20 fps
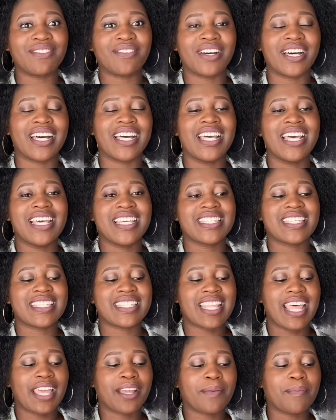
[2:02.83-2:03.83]
her.
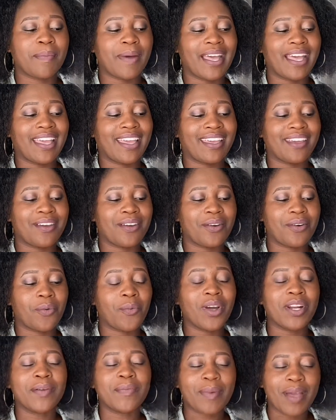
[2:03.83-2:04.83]
She's like
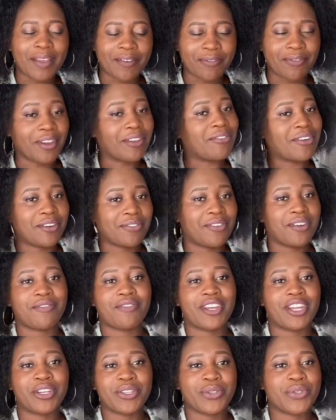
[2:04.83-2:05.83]
one of my
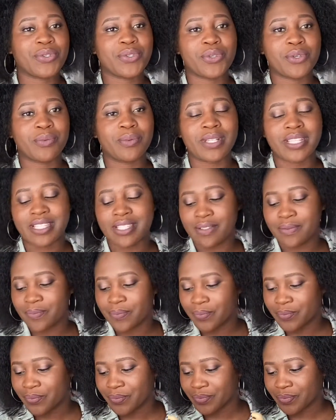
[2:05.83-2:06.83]
favorite YouTubers.
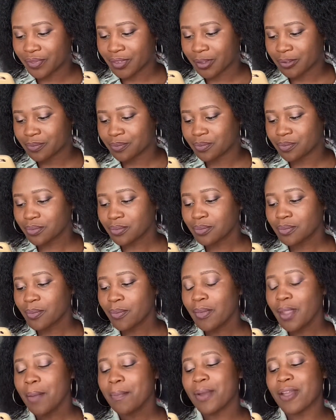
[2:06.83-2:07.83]

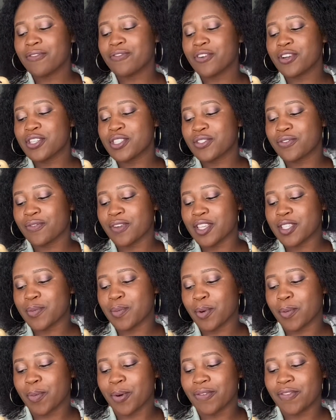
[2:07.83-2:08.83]
My first
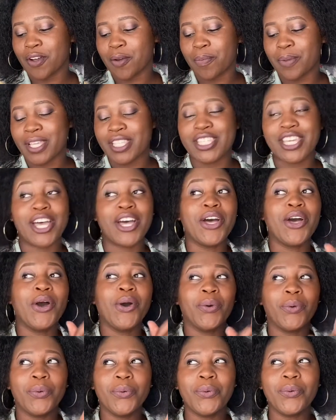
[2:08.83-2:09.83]
Facebook profile picture.
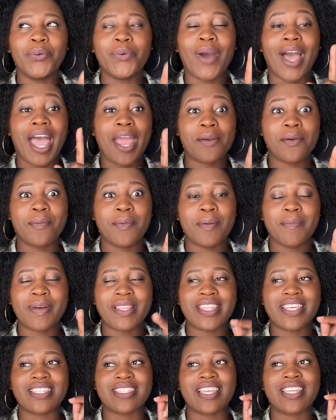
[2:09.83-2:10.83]
Ooh, I
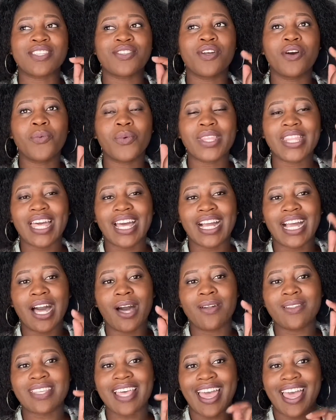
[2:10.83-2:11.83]
remember this. It's not with the
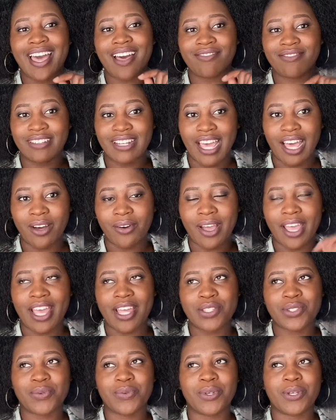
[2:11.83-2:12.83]
account I have now. I
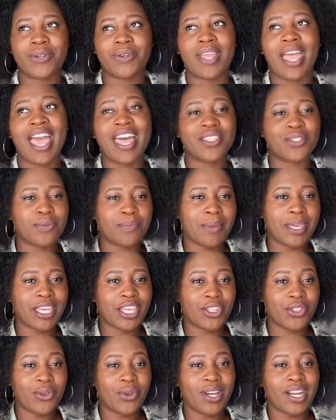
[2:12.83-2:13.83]
had to make
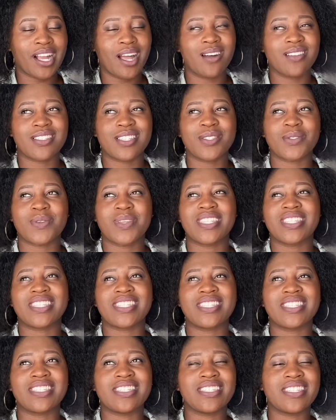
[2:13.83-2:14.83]
a new account in
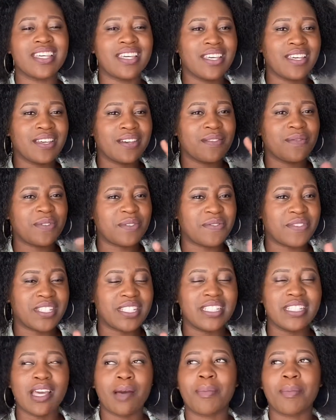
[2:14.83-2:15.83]
2015